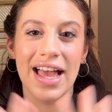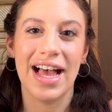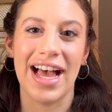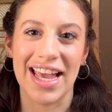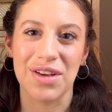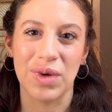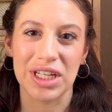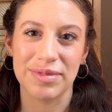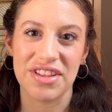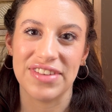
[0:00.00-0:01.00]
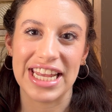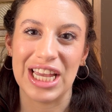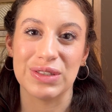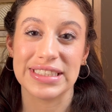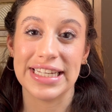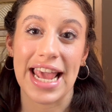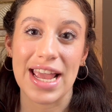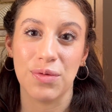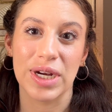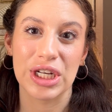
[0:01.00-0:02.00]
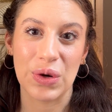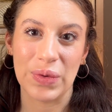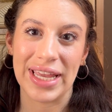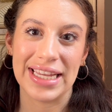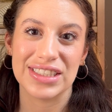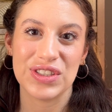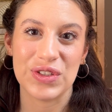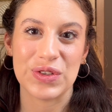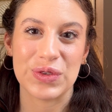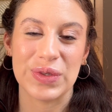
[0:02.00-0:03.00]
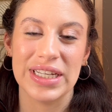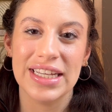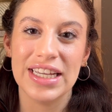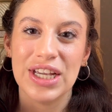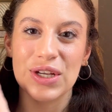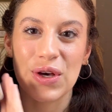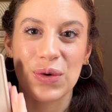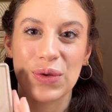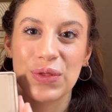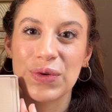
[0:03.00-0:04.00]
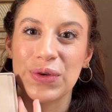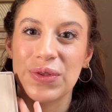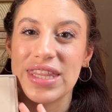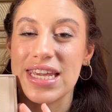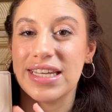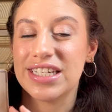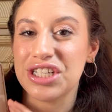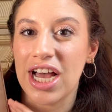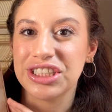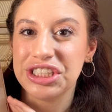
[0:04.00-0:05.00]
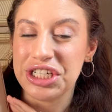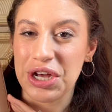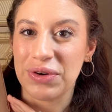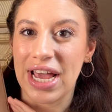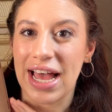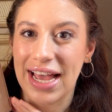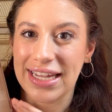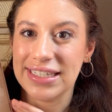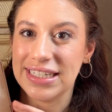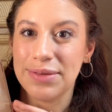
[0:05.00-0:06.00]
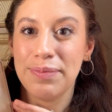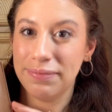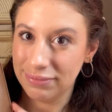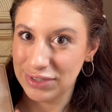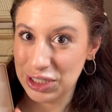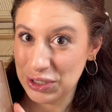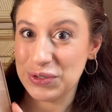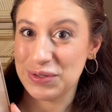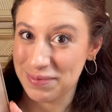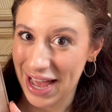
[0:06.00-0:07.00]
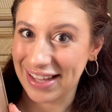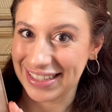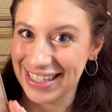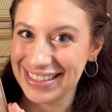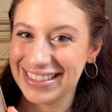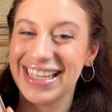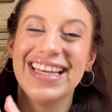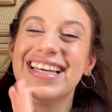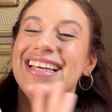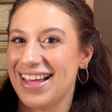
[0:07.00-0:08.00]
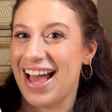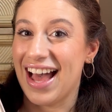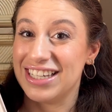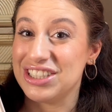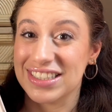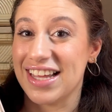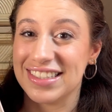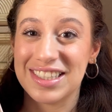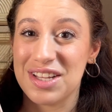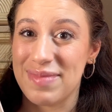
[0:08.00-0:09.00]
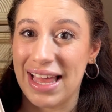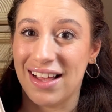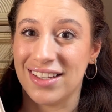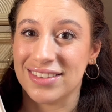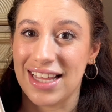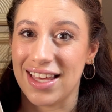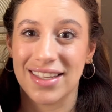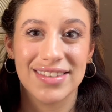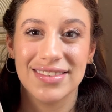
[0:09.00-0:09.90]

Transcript: Hi, welcome to the video. Today we're going to go through the Natasha Denona I Need a Nude Palette. I just got this in the mail like